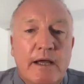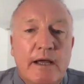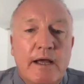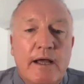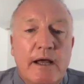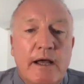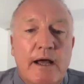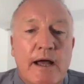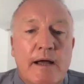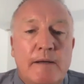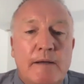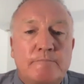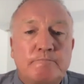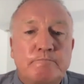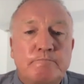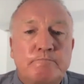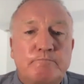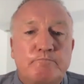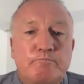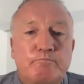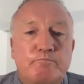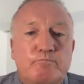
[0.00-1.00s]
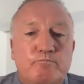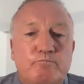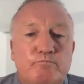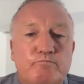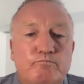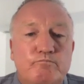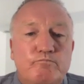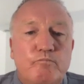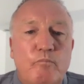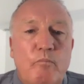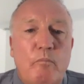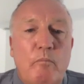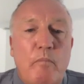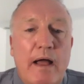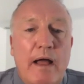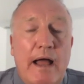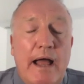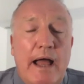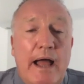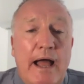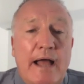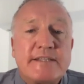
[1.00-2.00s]

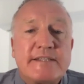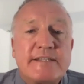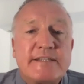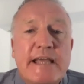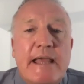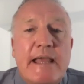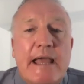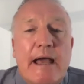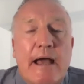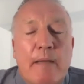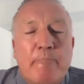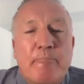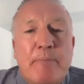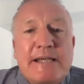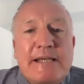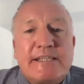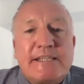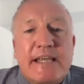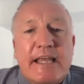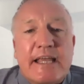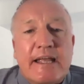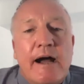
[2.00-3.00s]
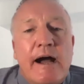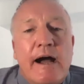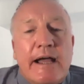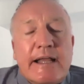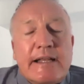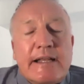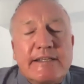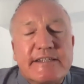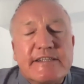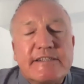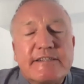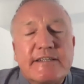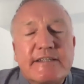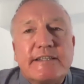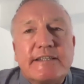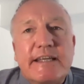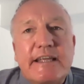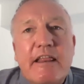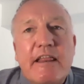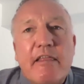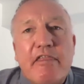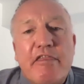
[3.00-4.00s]
I'd say a basic guidance is
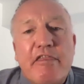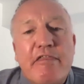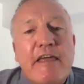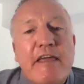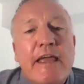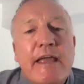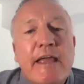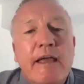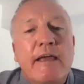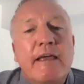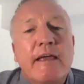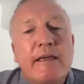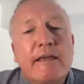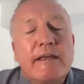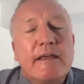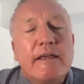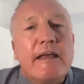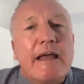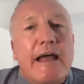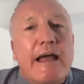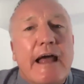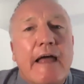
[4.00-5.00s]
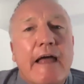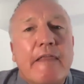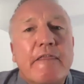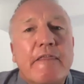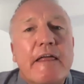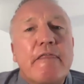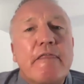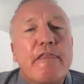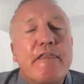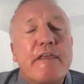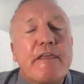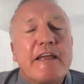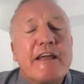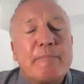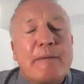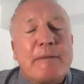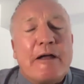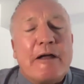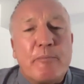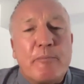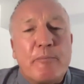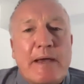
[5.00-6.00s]
think and then think
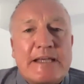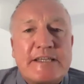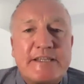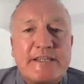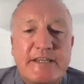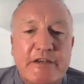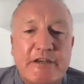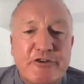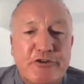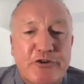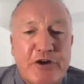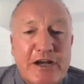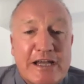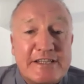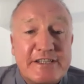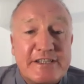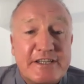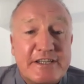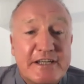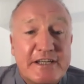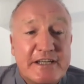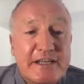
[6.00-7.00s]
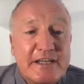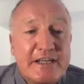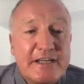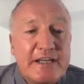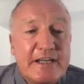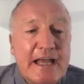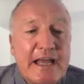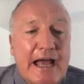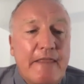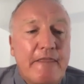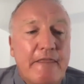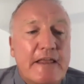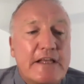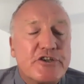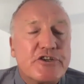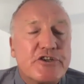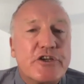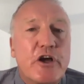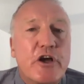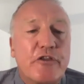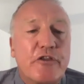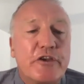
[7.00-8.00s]
about the best interest and then
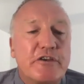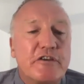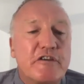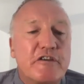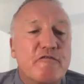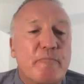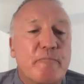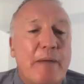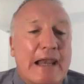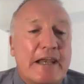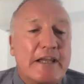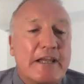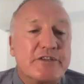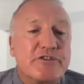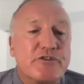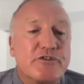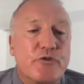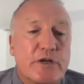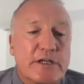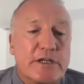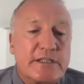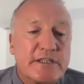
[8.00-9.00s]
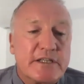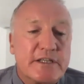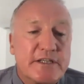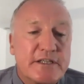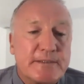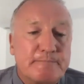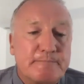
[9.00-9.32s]
show that you've balanced risks.